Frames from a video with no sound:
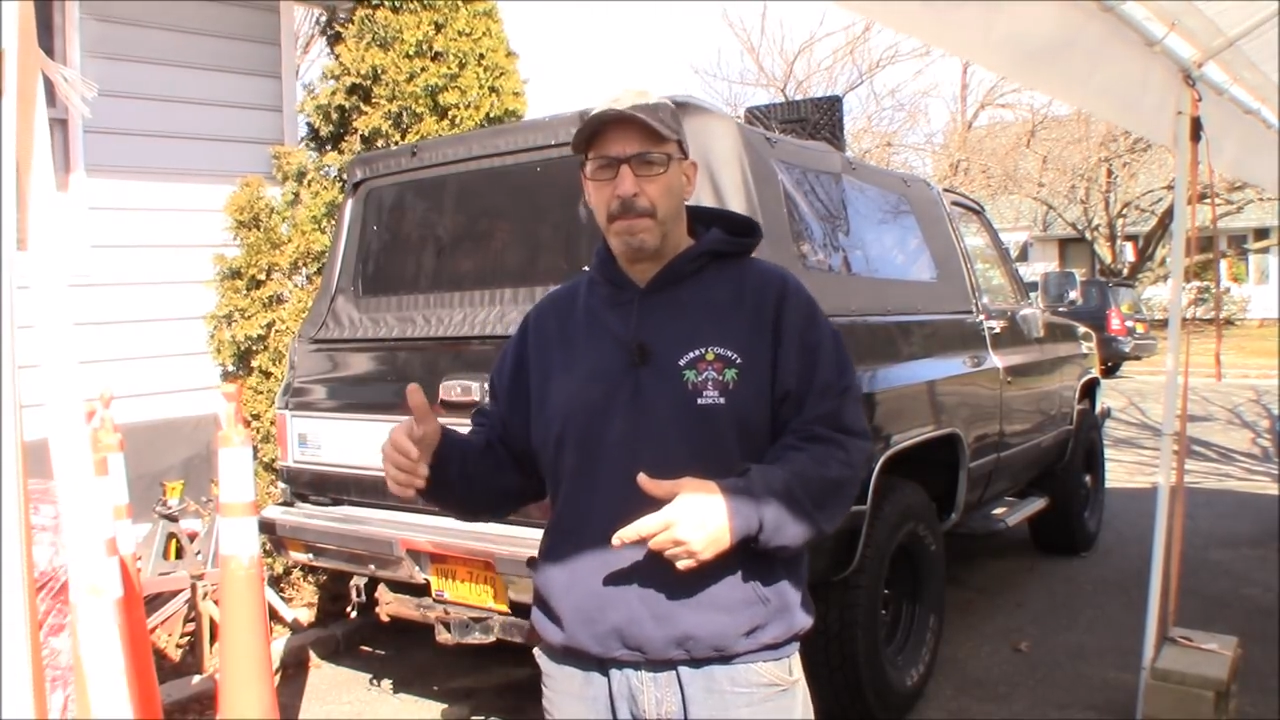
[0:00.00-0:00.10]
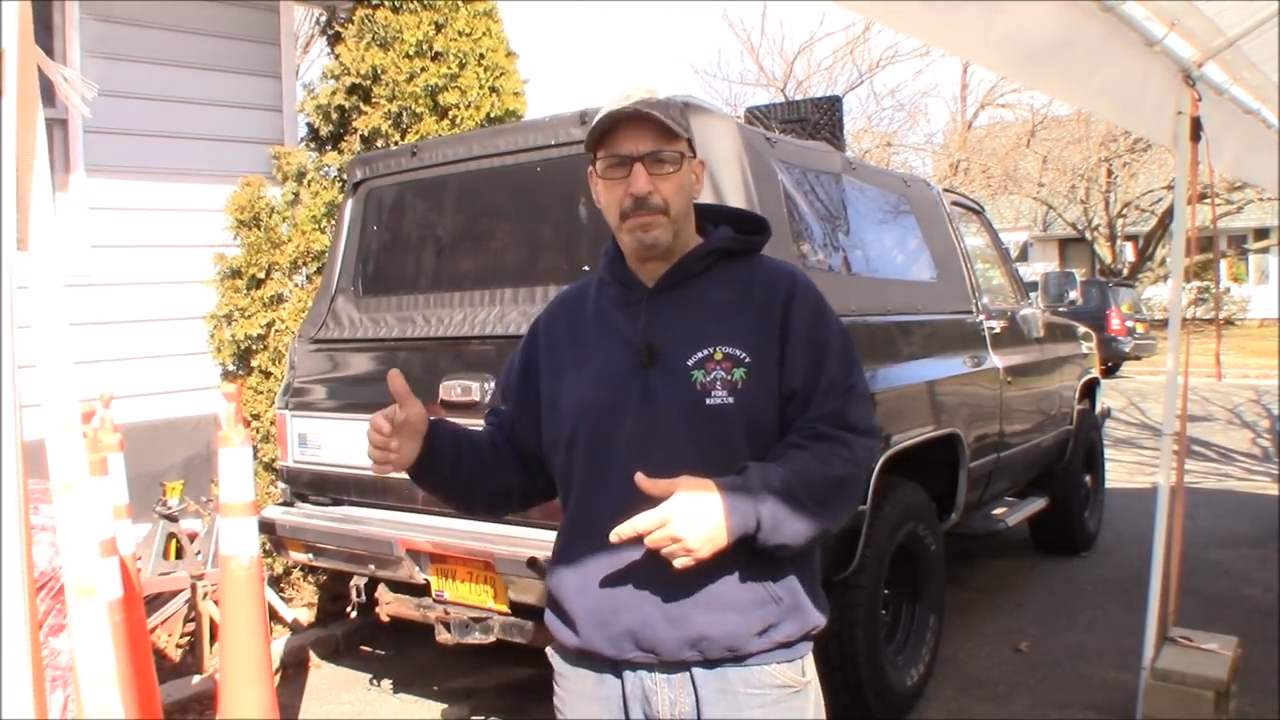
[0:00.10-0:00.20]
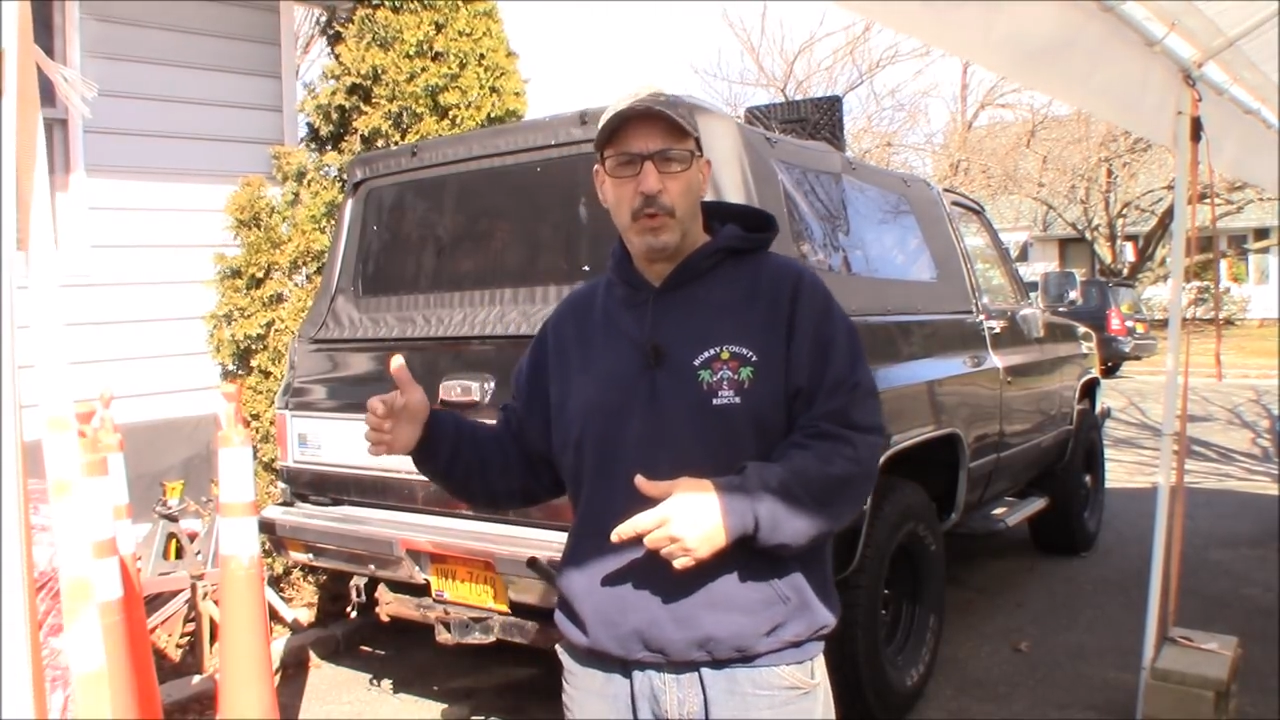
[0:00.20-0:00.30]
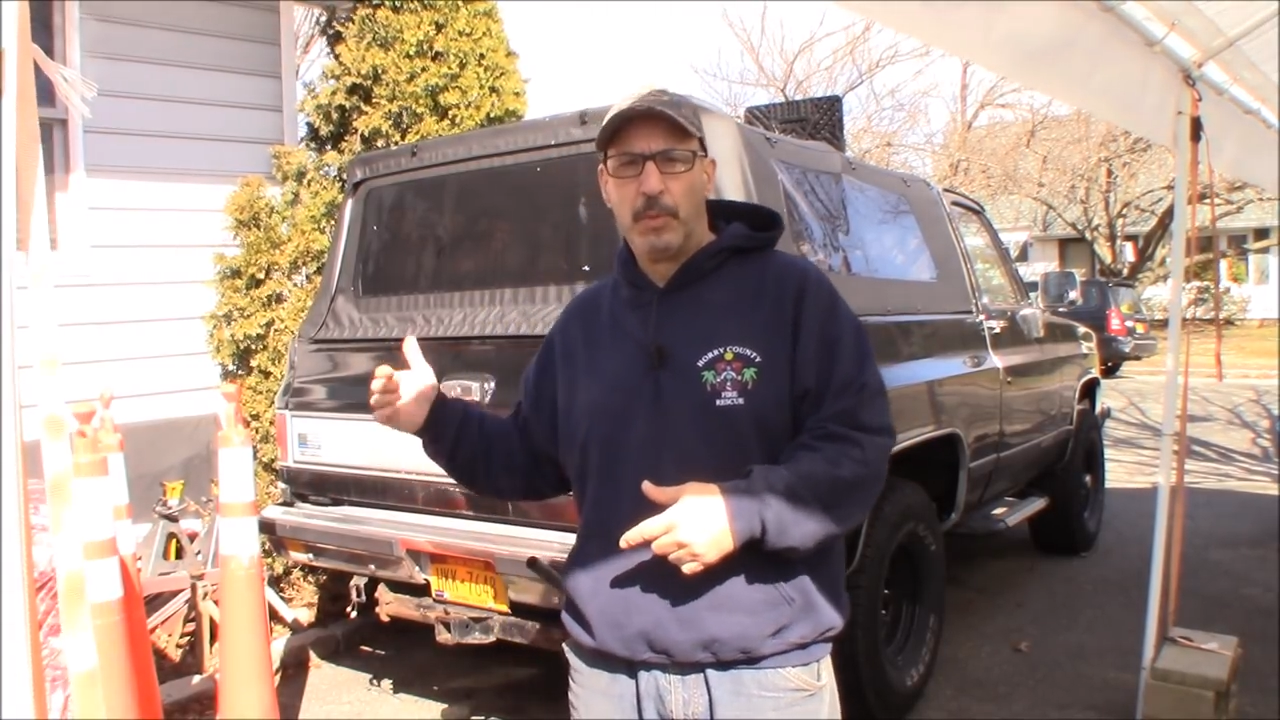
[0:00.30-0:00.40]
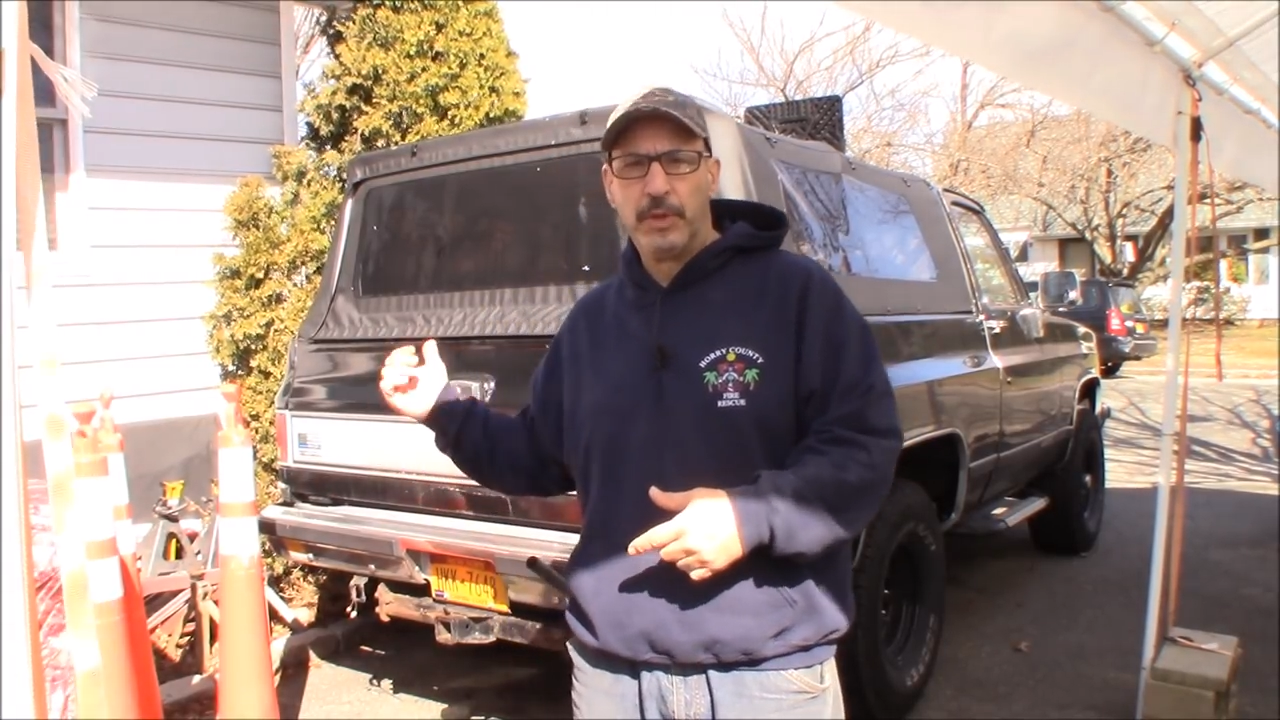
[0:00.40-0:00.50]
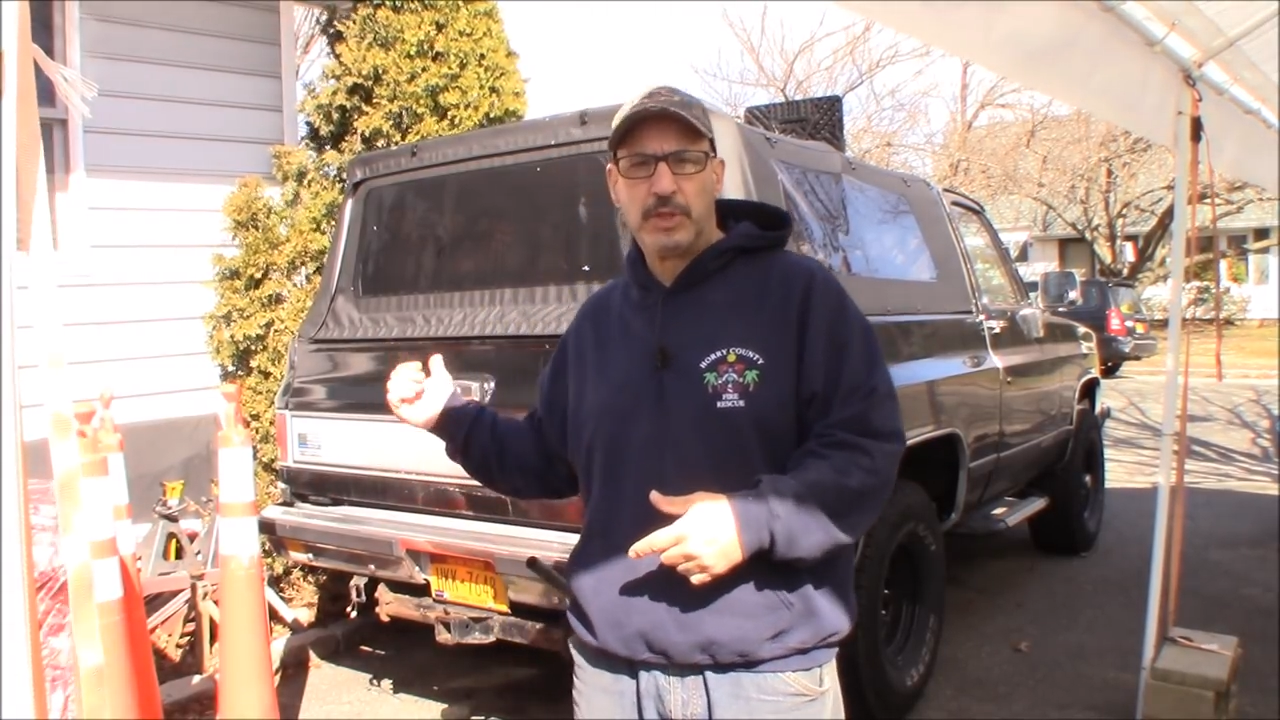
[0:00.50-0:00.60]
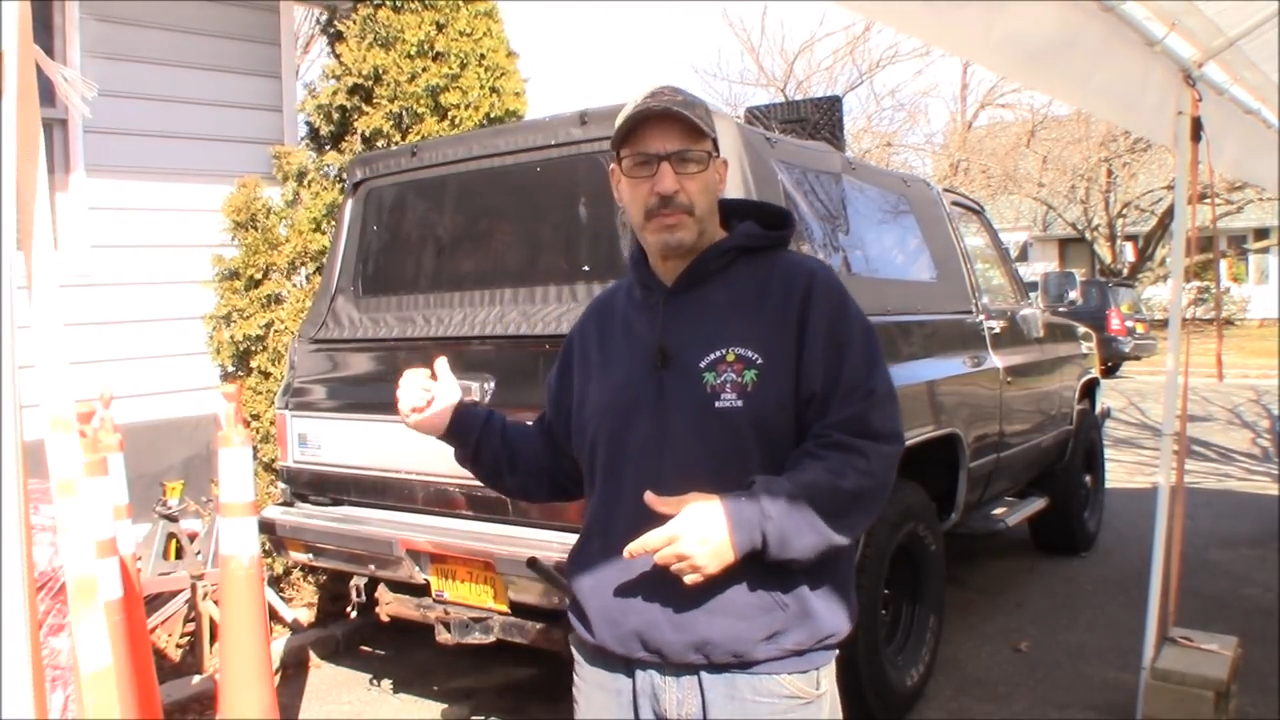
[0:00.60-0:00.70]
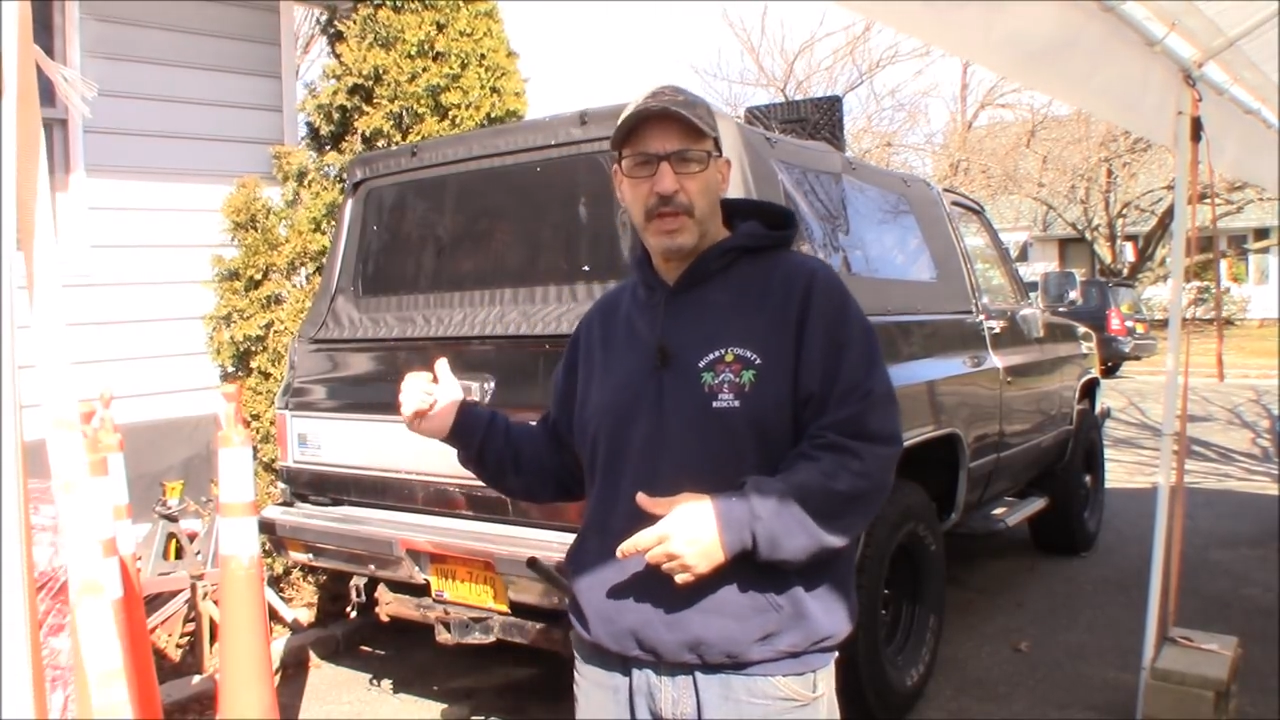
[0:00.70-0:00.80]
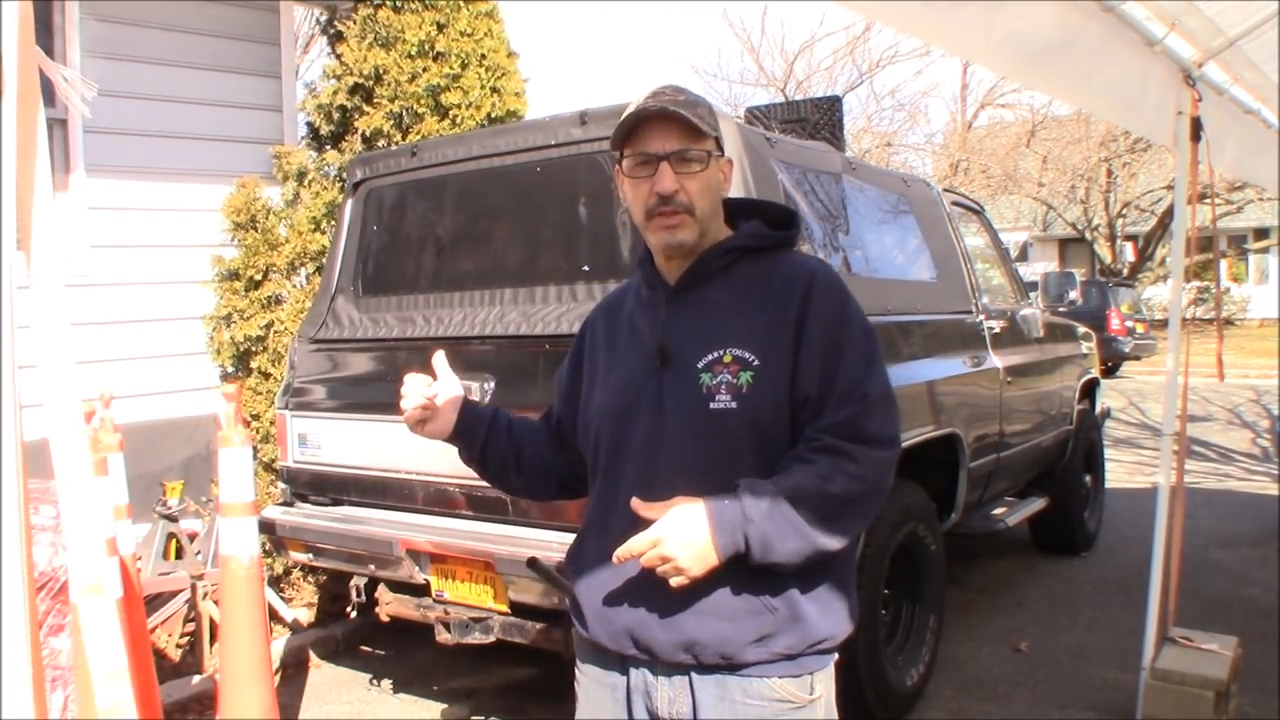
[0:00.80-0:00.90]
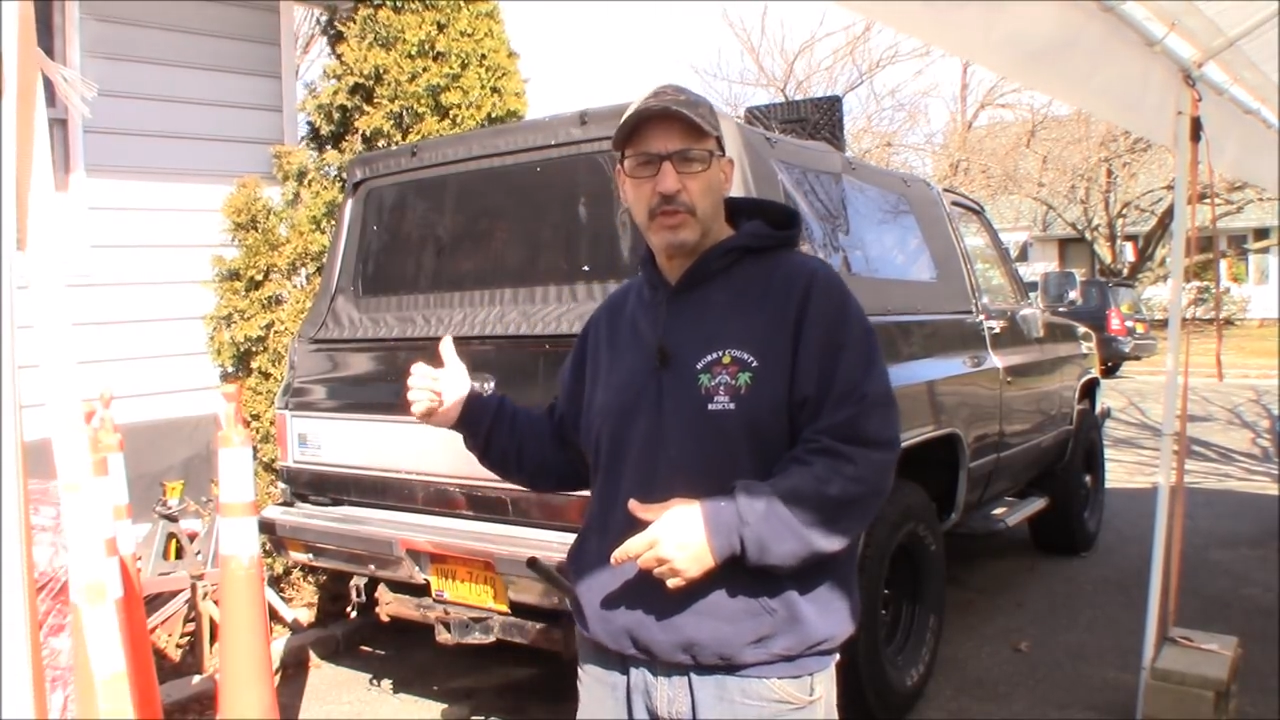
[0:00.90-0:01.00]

Normally speaking,